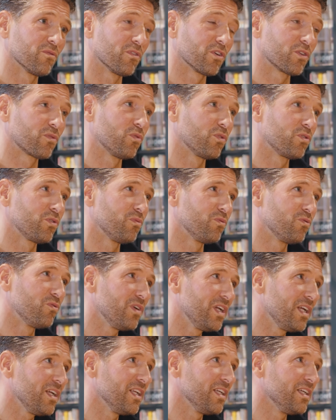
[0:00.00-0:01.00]
what would
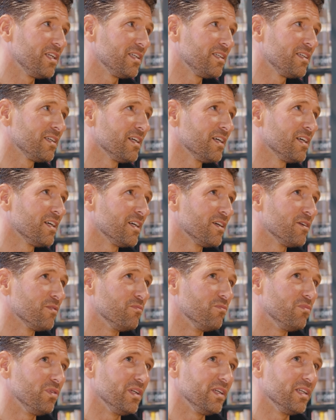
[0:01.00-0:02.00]
really
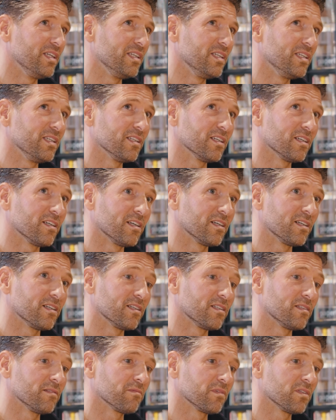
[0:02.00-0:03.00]
be
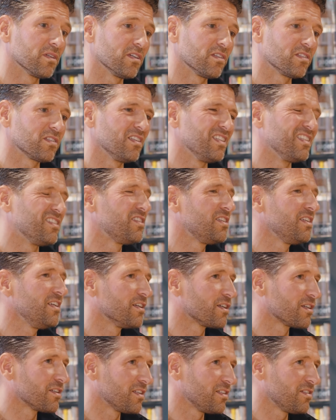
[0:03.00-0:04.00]
a
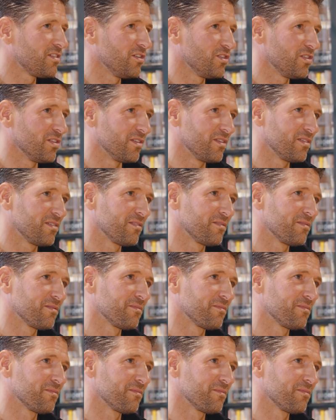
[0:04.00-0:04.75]
sincere decision?